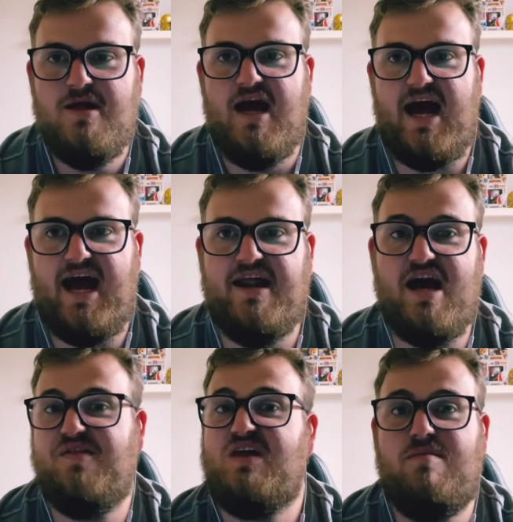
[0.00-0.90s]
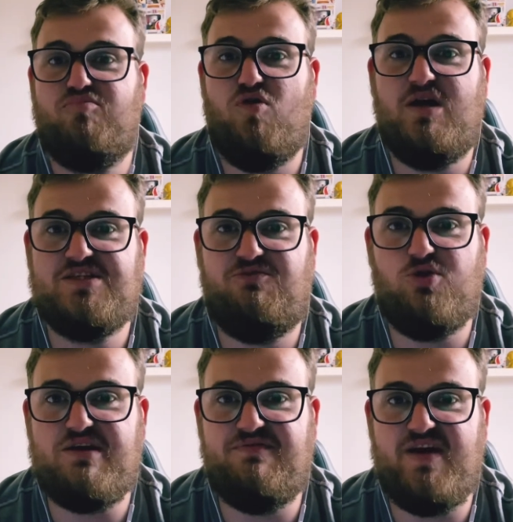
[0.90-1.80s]
And at that price,
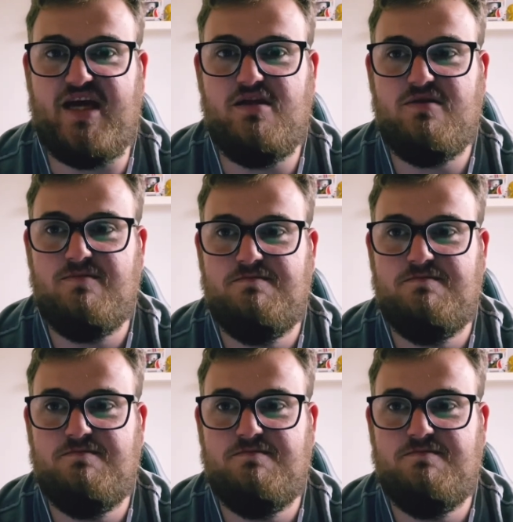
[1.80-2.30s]
fully fit,